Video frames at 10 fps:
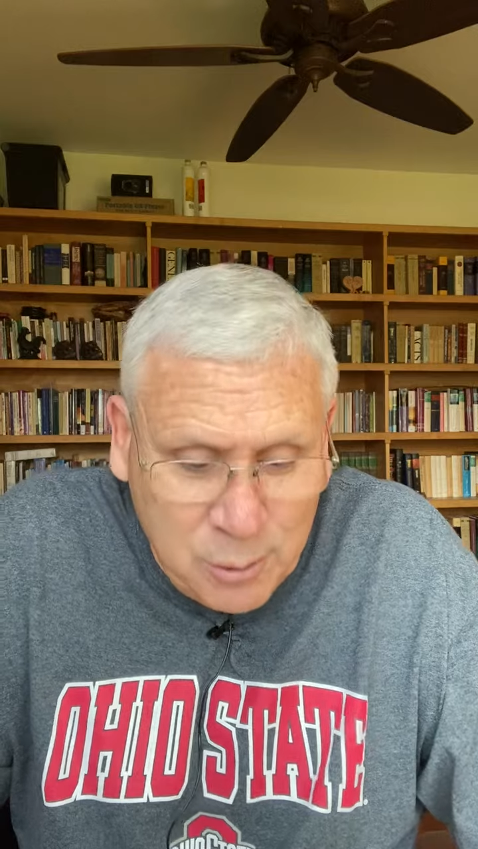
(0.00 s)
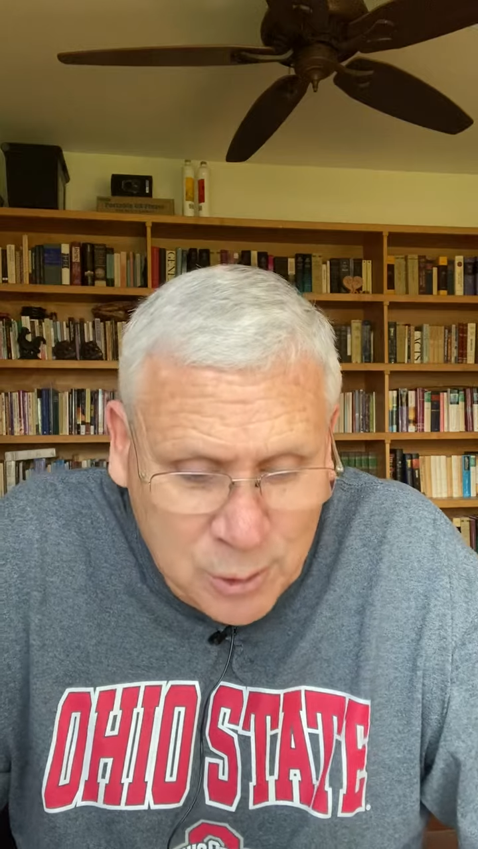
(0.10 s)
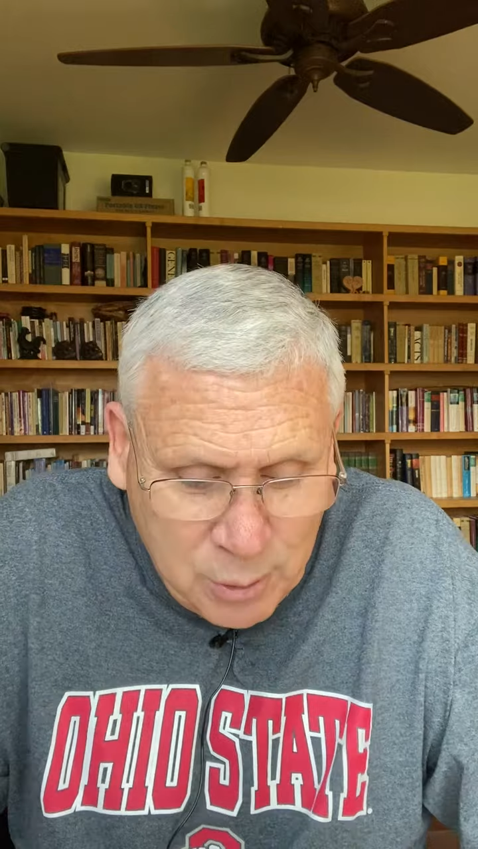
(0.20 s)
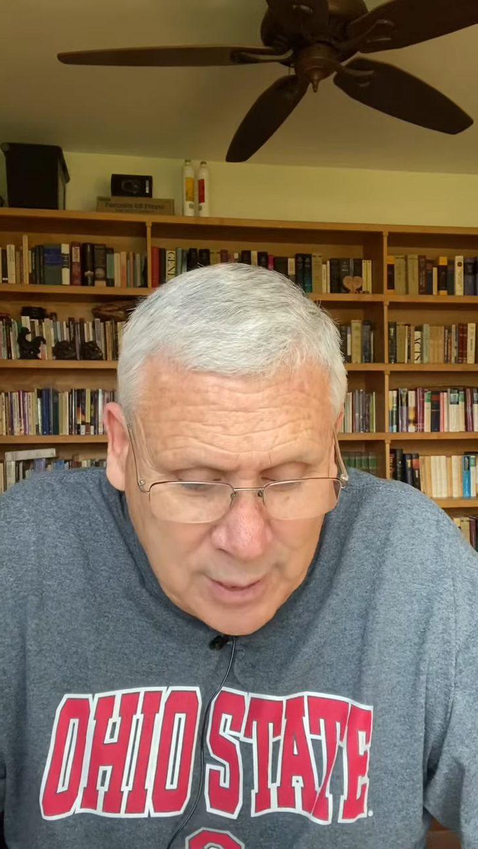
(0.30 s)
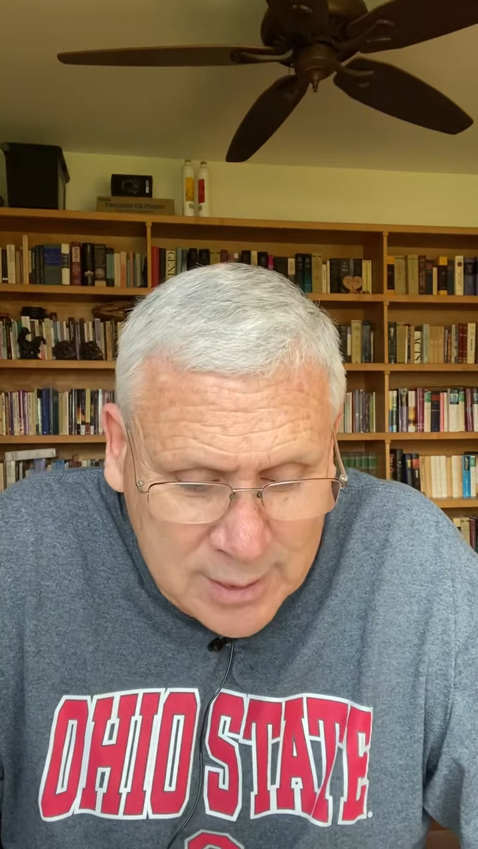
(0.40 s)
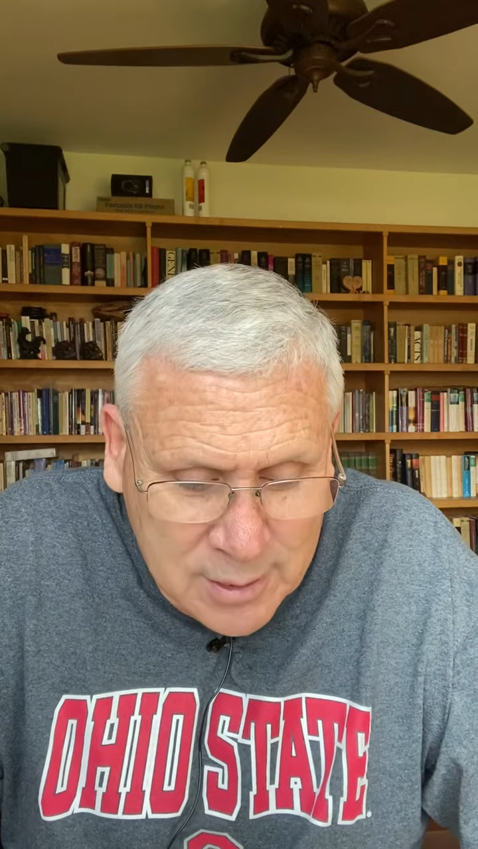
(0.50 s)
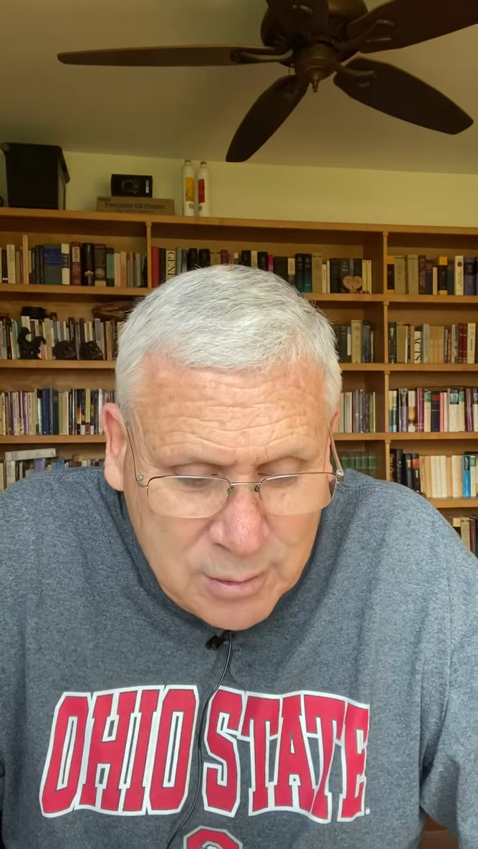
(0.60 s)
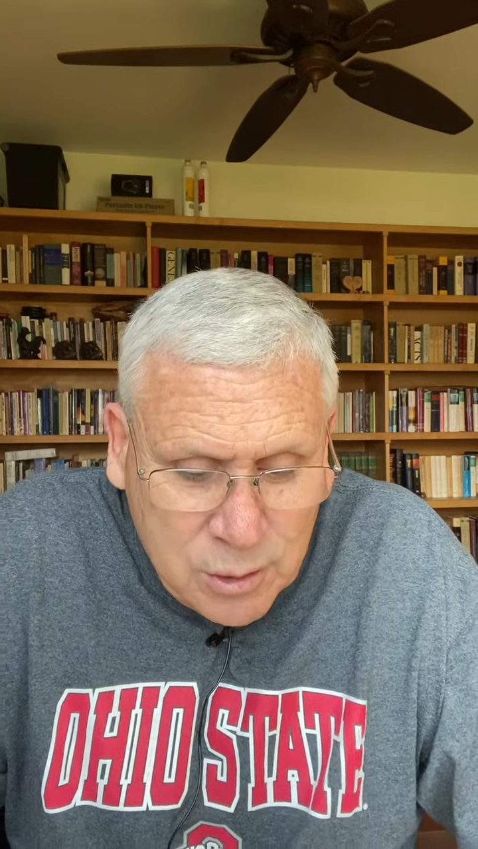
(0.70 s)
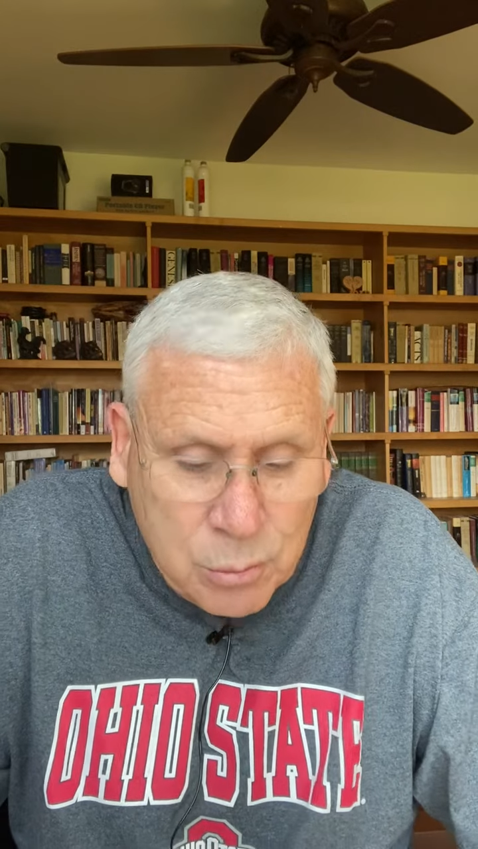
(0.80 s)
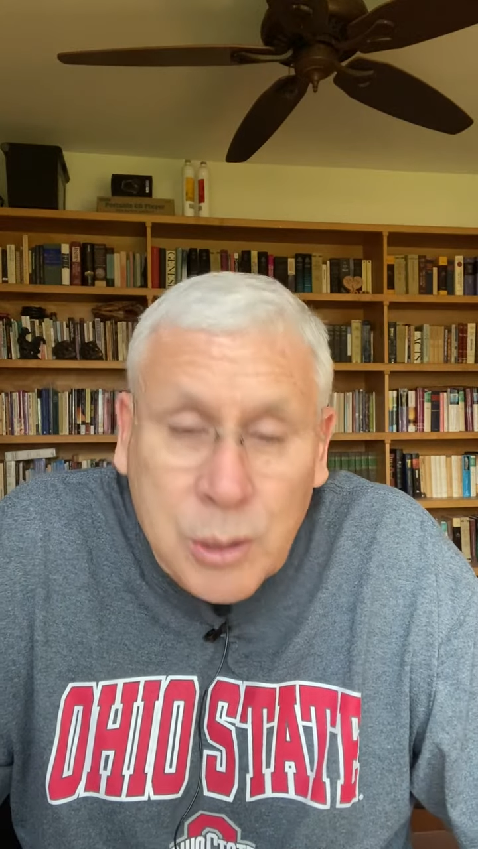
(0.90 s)
to address,
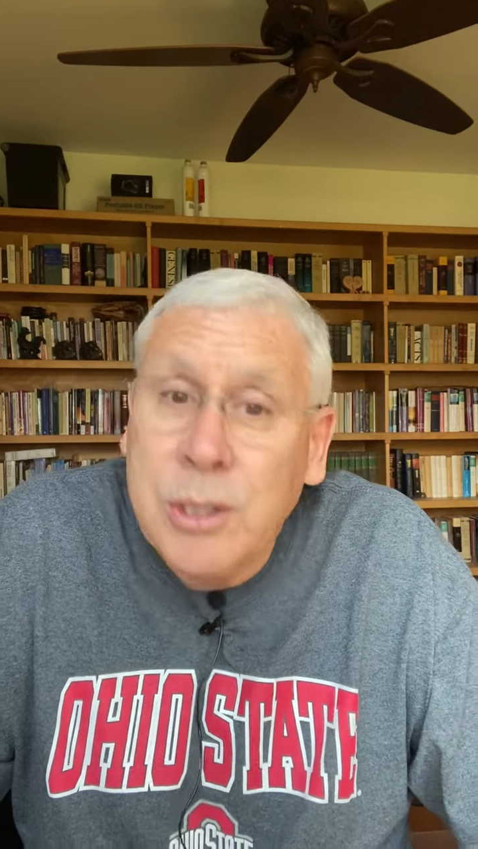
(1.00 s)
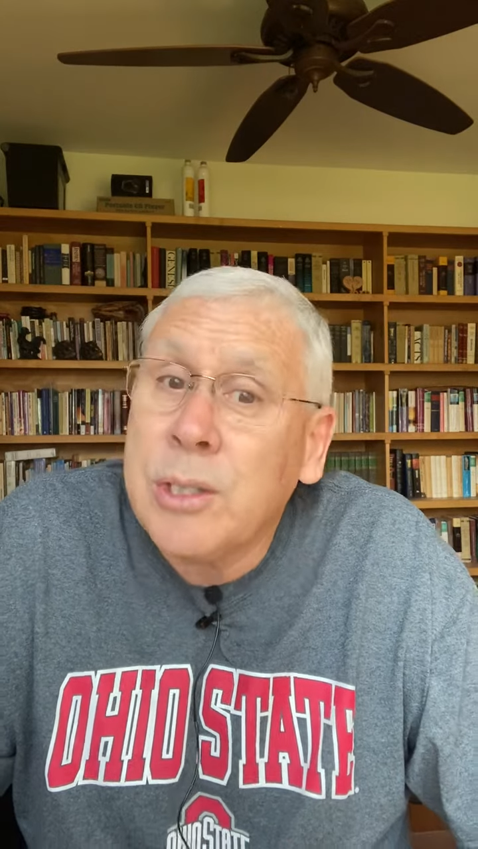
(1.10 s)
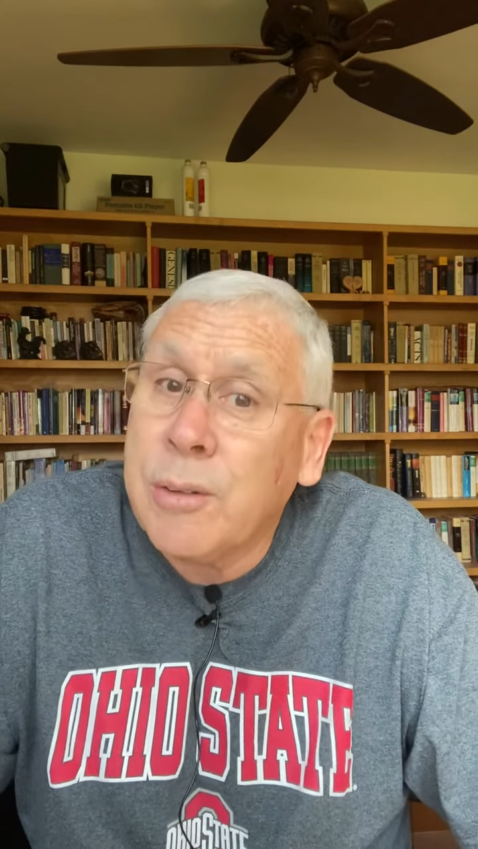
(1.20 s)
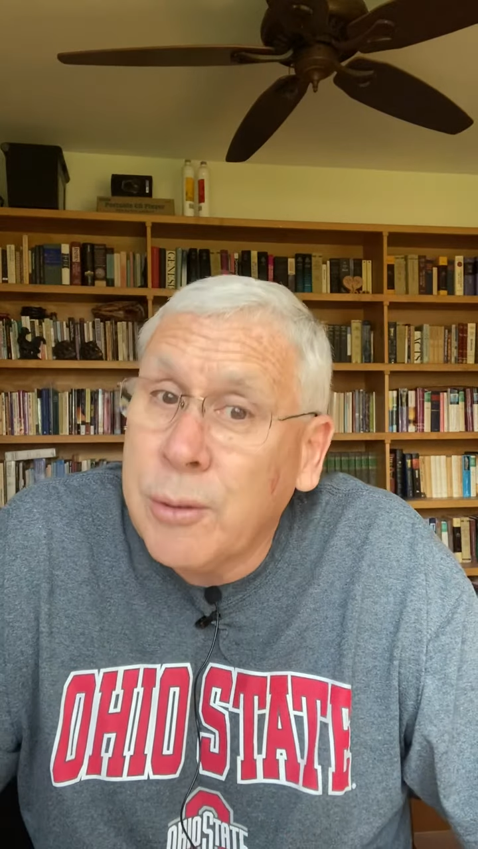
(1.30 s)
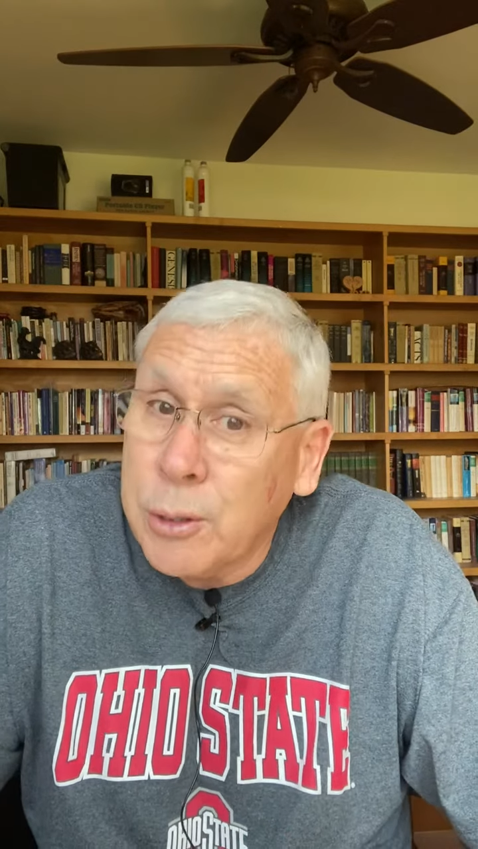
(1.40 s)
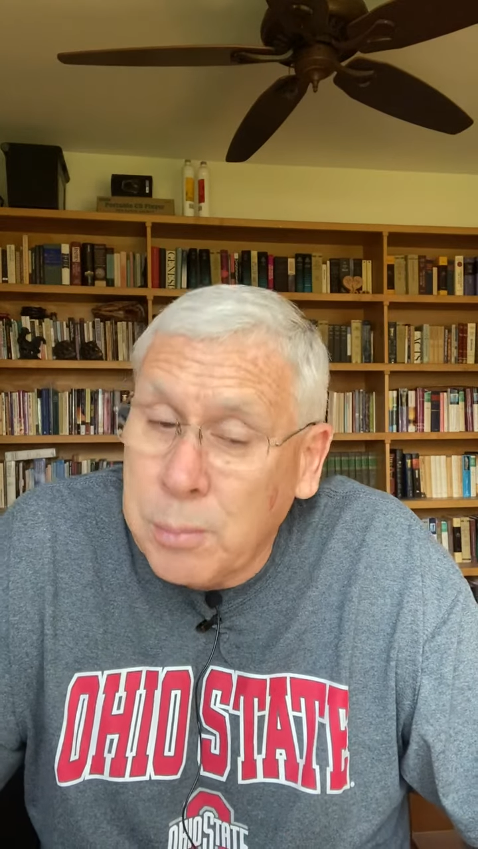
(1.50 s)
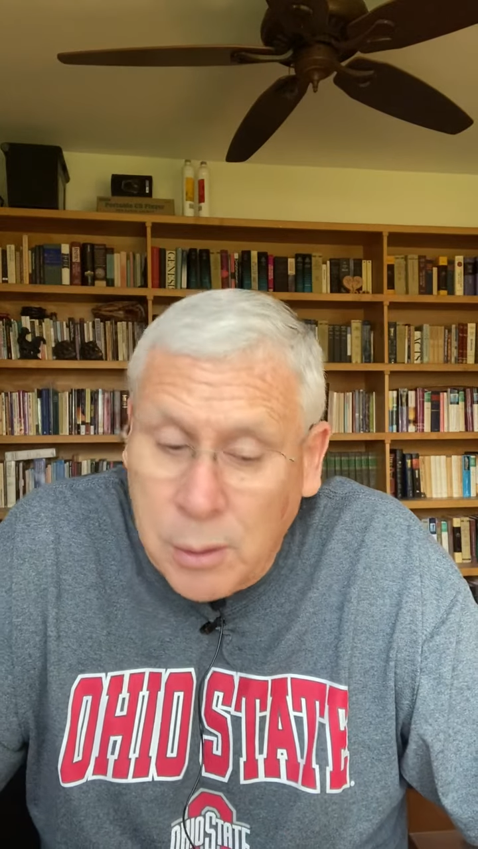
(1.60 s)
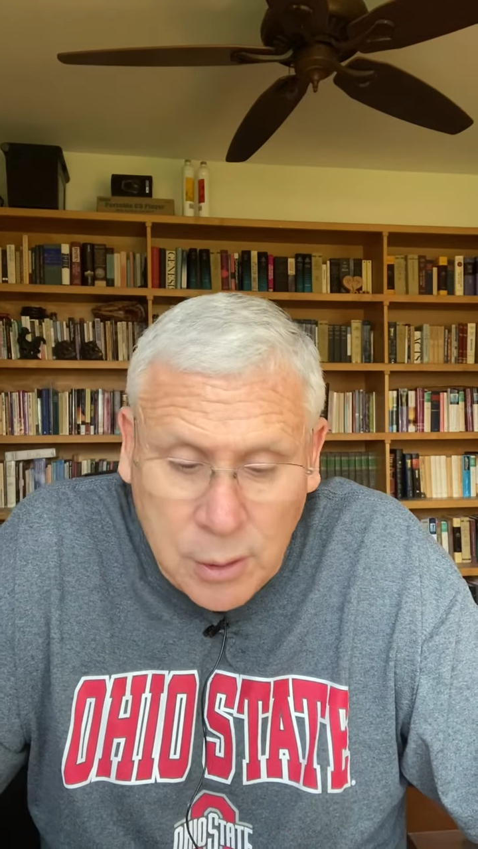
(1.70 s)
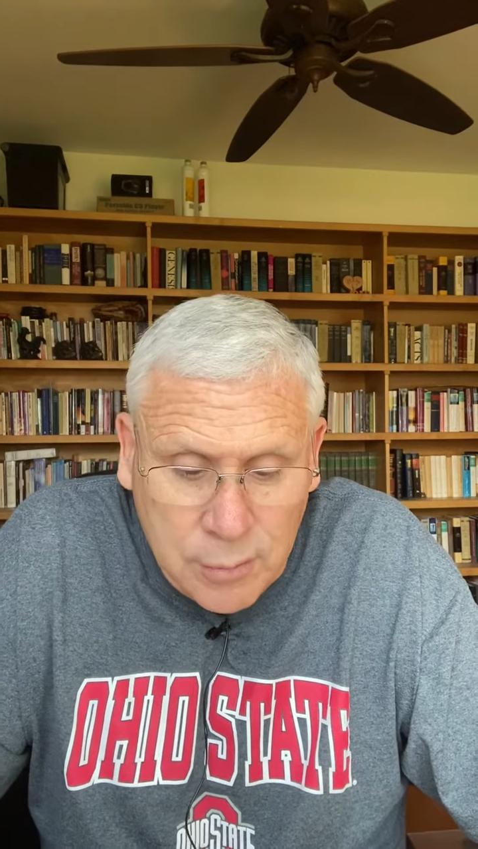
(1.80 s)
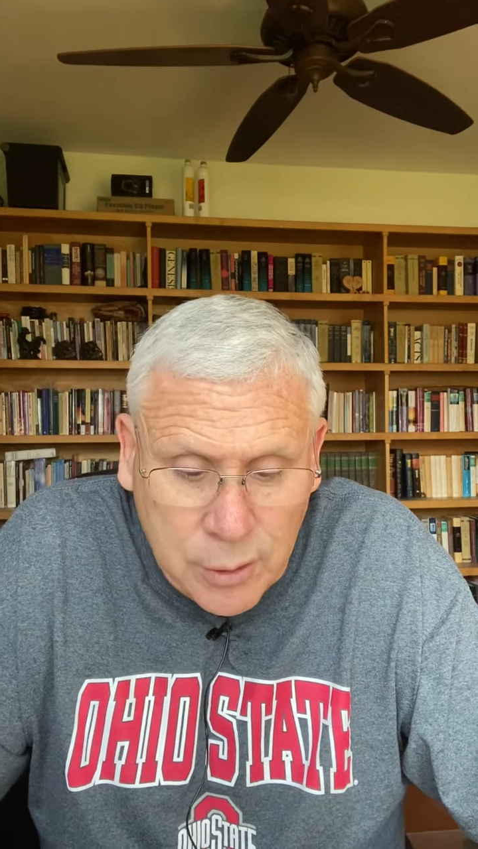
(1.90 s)
is, which is the first
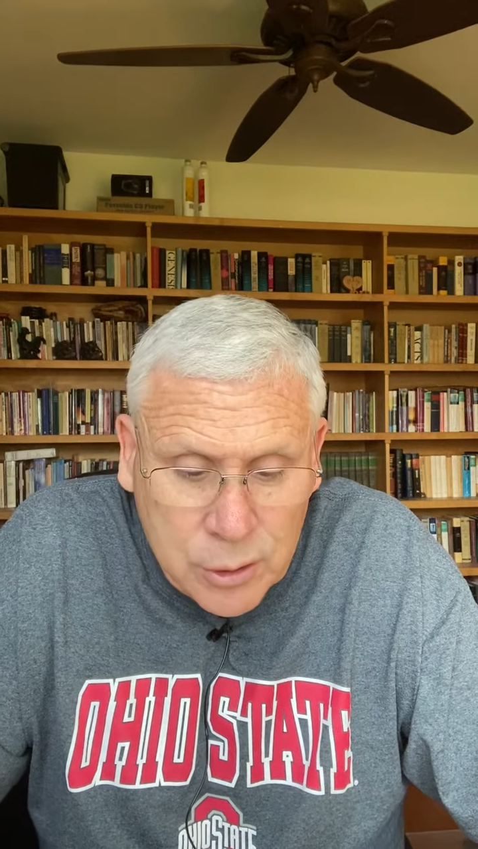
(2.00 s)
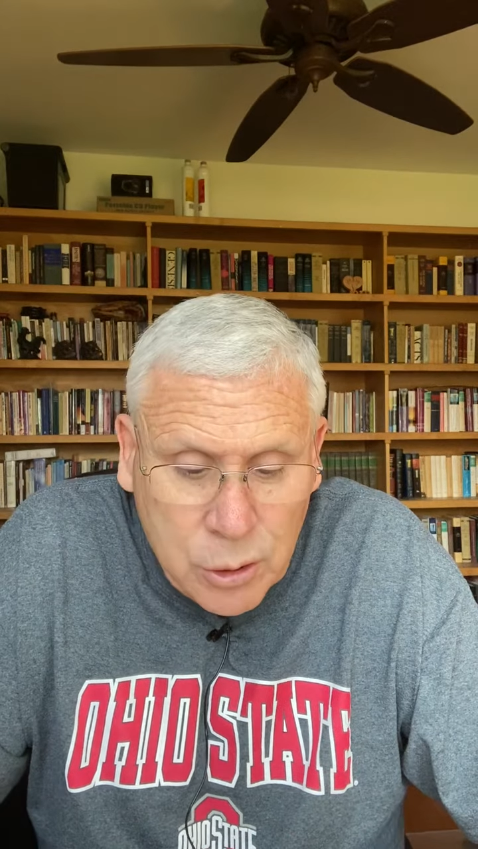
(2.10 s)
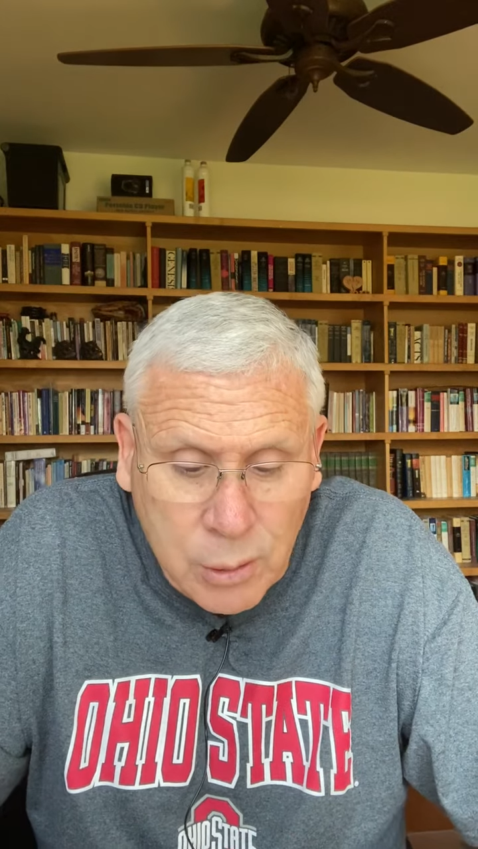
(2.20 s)
part of the verse